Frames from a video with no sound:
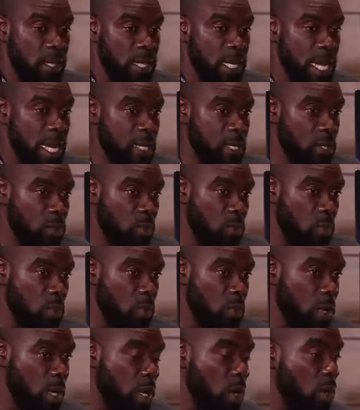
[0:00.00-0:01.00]
that's
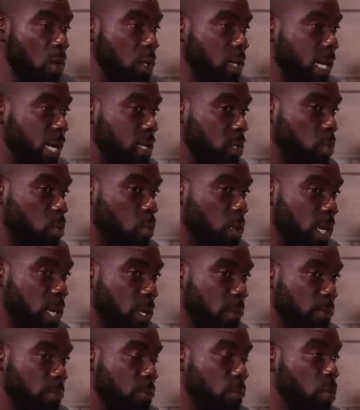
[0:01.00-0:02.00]
that's
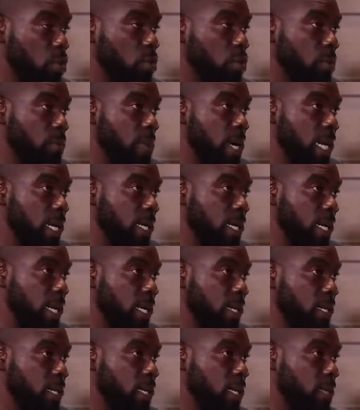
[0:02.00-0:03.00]
when Buju
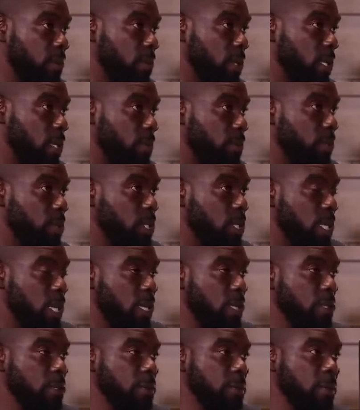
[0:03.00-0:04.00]
Banton came in the
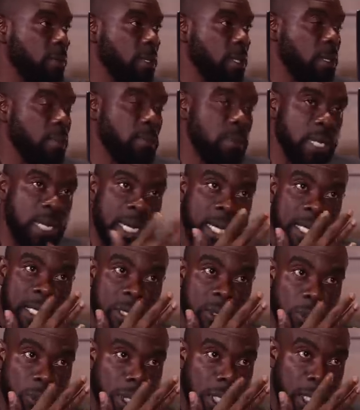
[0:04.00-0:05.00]
picture
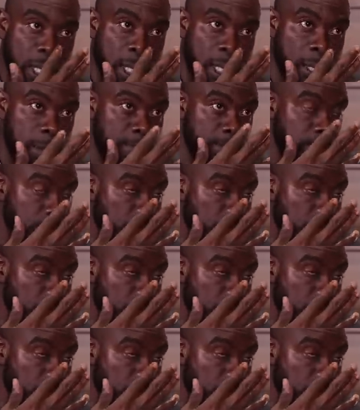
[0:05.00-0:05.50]
because we